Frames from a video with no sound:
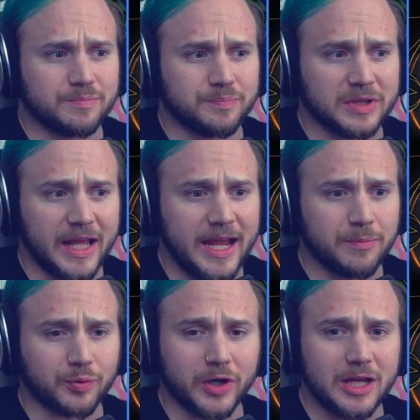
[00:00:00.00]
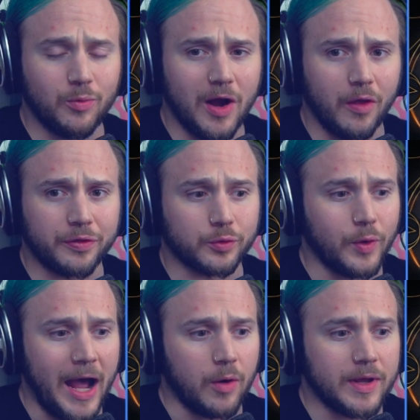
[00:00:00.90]
Played pretty well
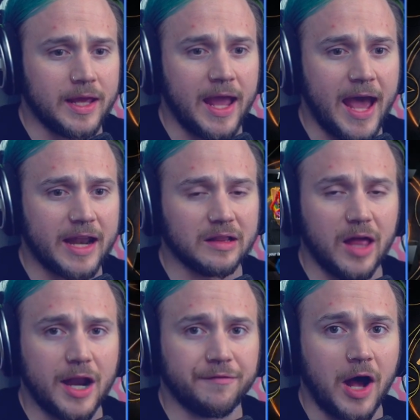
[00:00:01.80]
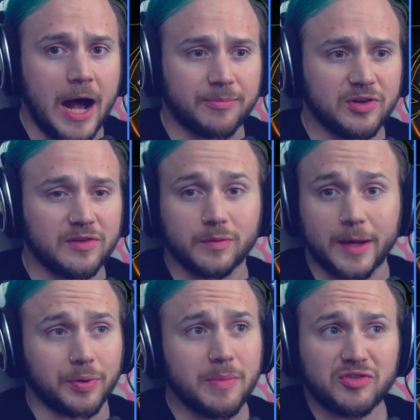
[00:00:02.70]
throughout. It had a lot of options, like
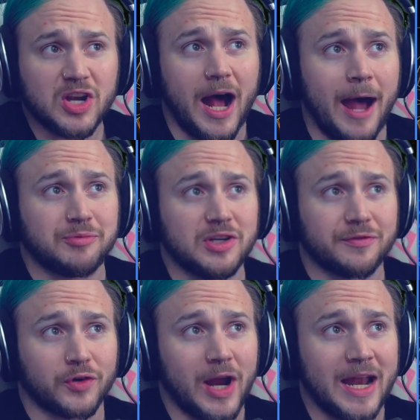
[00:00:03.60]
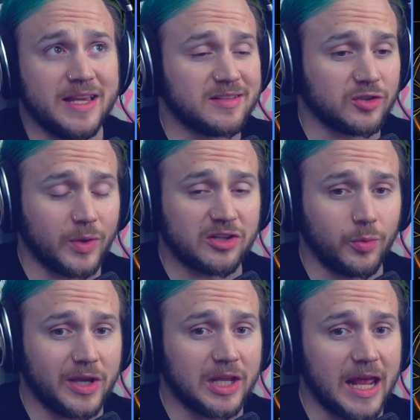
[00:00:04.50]
pretty much an option for any situation we
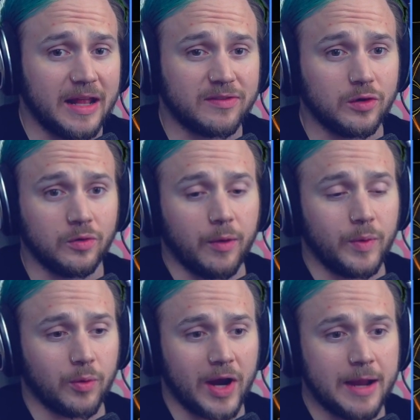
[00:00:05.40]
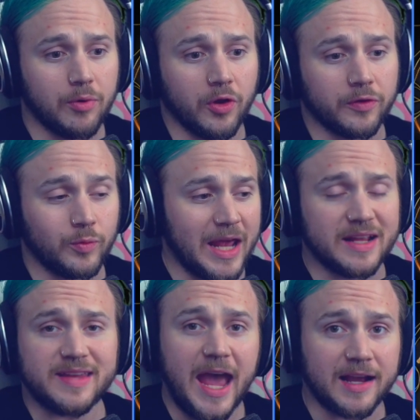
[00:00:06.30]
could get into. We had a
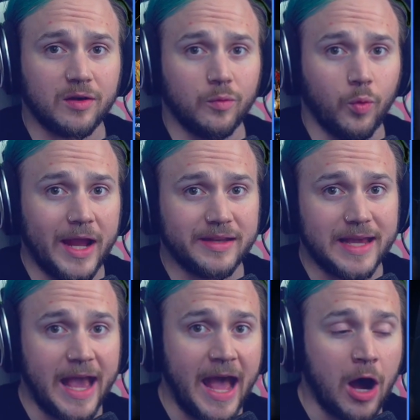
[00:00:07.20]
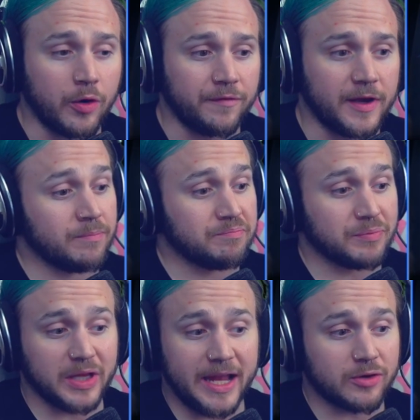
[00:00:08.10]
tech way to get out of it.
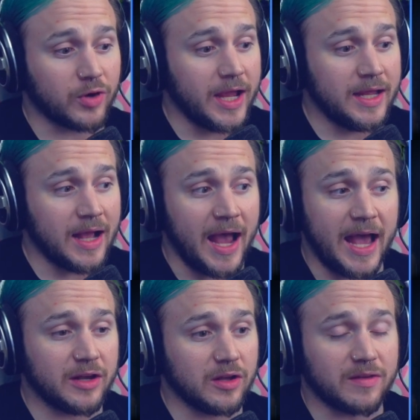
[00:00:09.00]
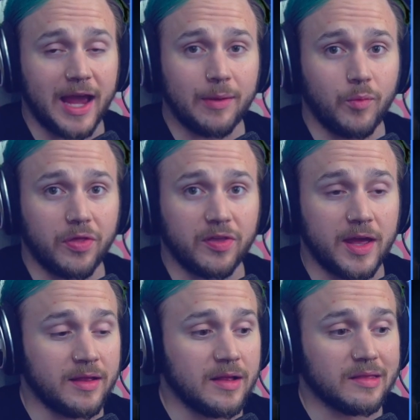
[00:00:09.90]
Played great. I had a good time with
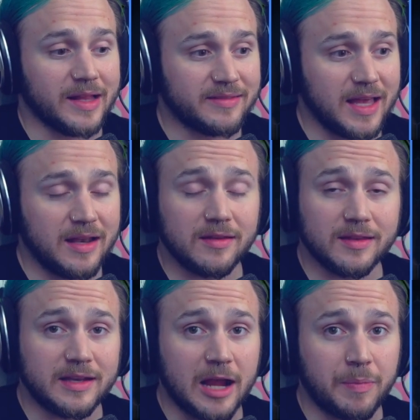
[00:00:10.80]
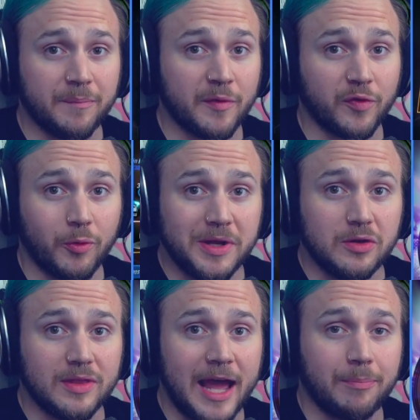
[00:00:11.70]
it. Let's get into the deck, but before we do
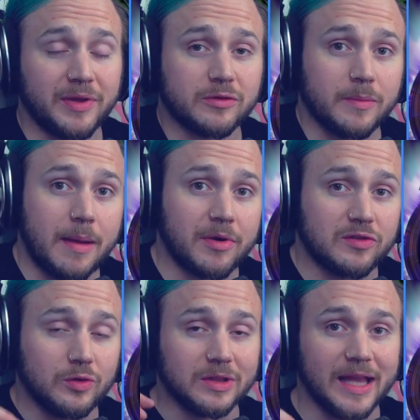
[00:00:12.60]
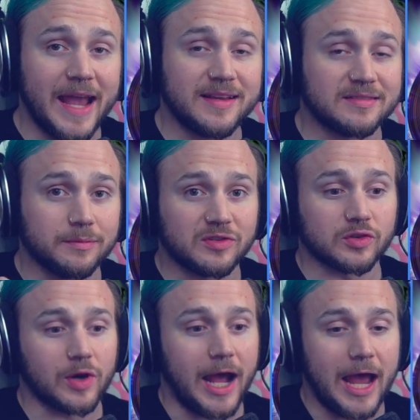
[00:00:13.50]
that, please remember to like,
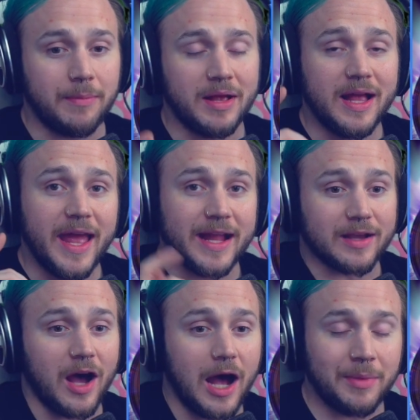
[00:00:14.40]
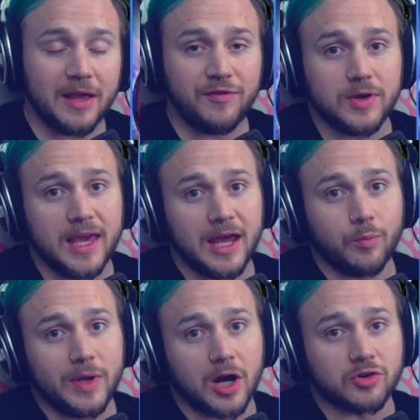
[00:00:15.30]
subscribe, and comment if you can.
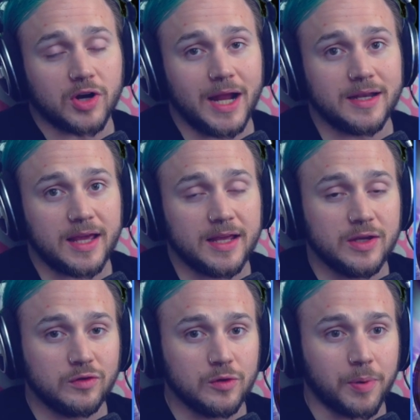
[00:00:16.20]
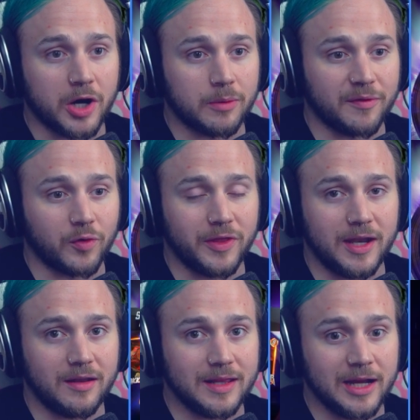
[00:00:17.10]
We are trying to hit YouTube partner before the end
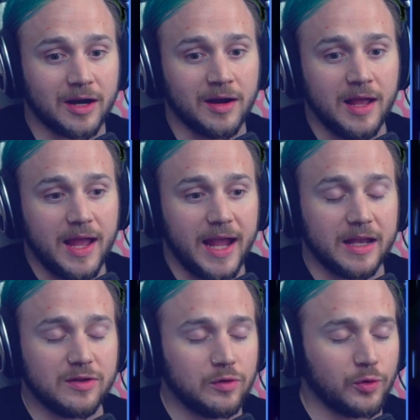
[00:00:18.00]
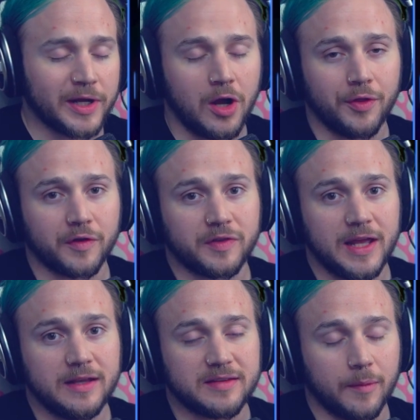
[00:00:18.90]
of the year, and you doing all those
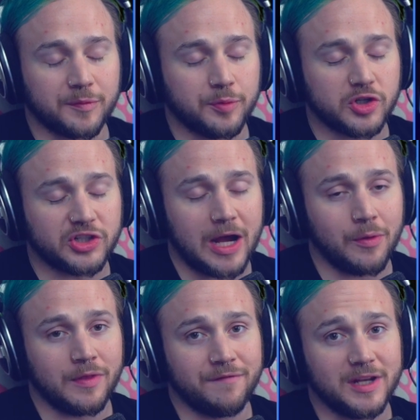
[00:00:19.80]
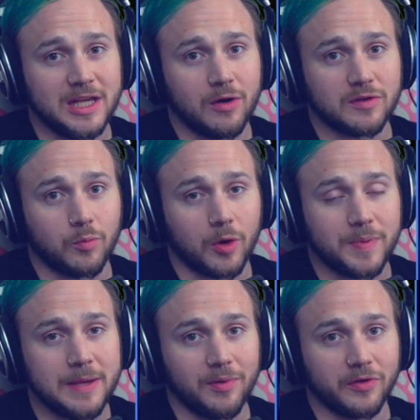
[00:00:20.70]
things helps push out the video to more
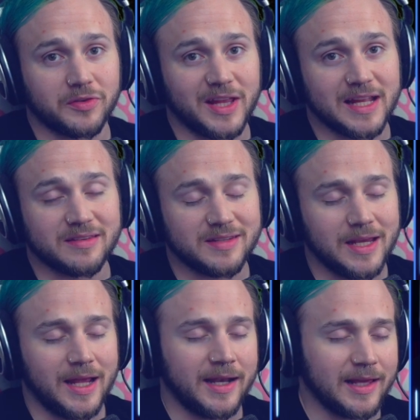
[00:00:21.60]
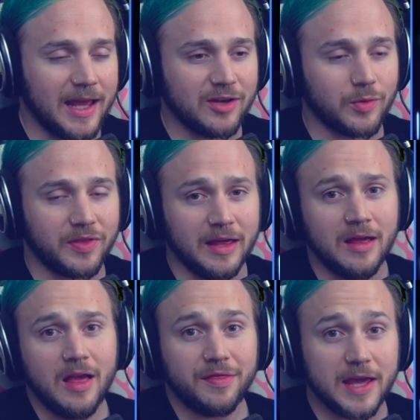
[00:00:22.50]
people so they can see it and engage with it.
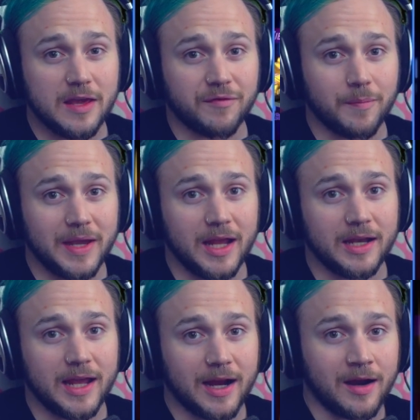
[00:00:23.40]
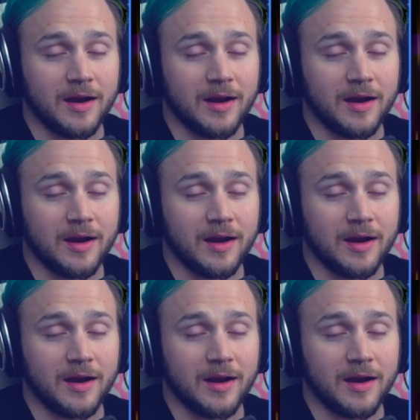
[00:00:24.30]
Thank you for being here.